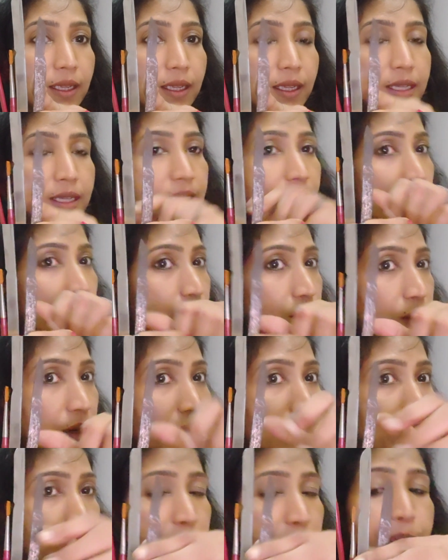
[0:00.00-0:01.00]
Is it
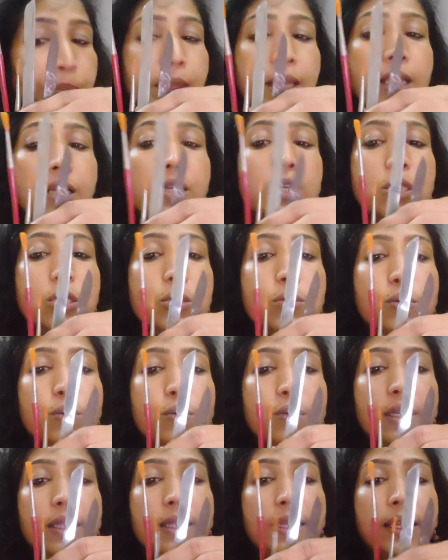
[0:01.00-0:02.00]
okay?
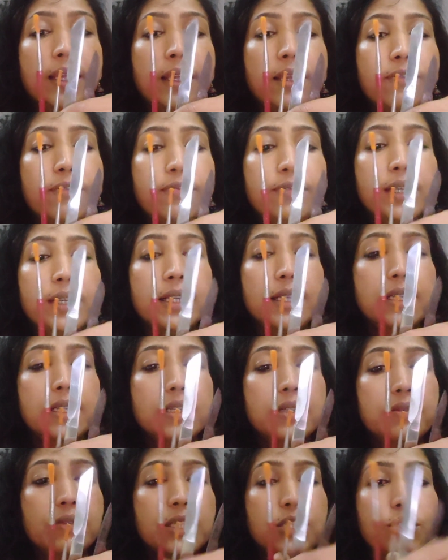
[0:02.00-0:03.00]
So the F1
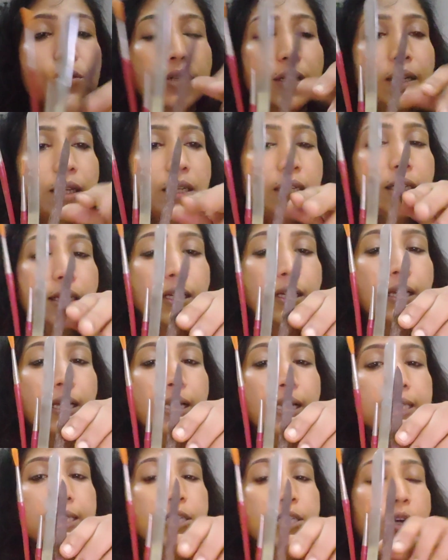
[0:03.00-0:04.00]
individual
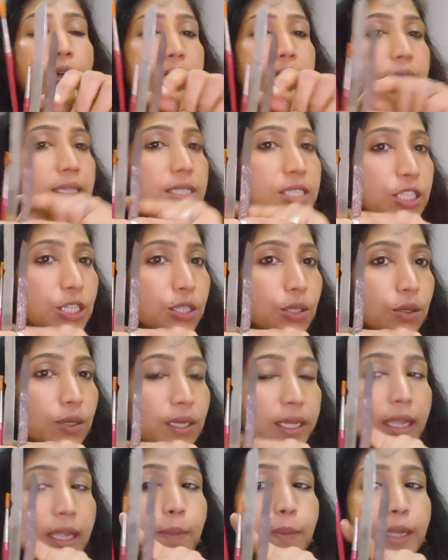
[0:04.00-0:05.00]
has got the
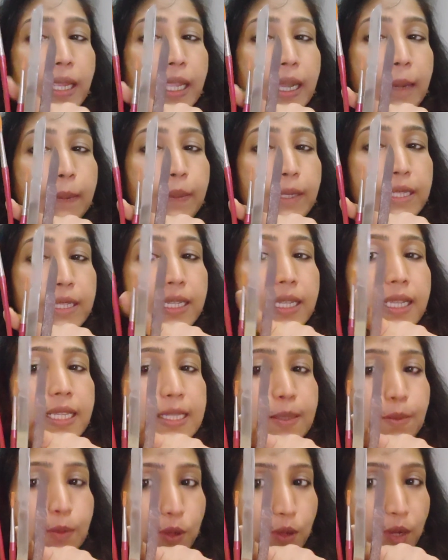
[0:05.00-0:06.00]
genotype capital I,
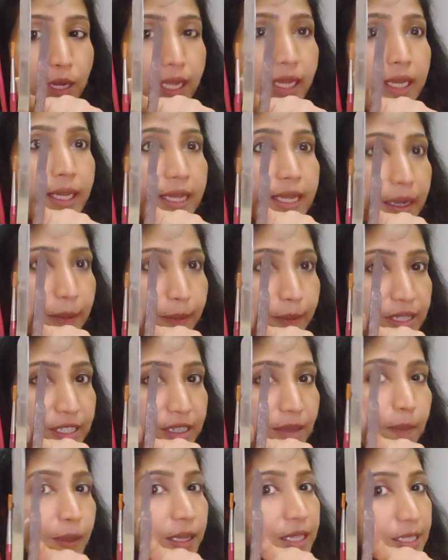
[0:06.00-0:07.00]
small I, capital
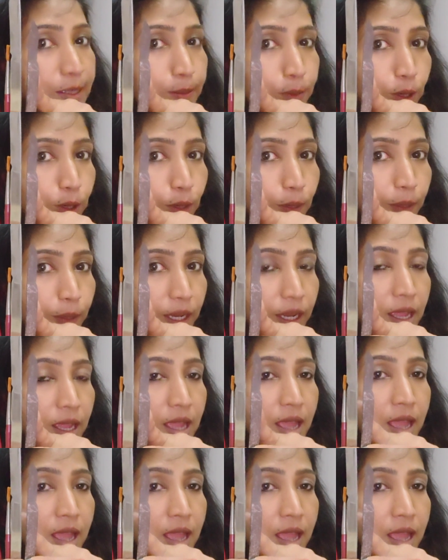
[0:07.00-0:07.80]
P, small p.